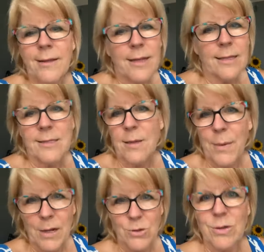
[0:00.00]
that's the
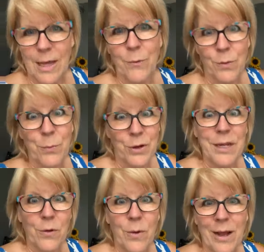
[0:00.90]
boundary that we're
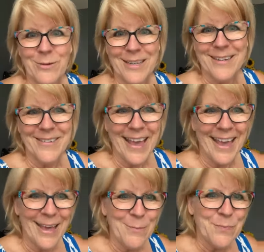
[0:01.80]
putting around it,
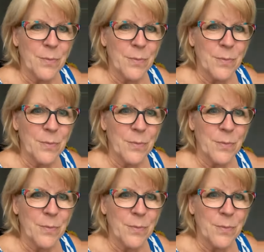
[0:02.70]
okay?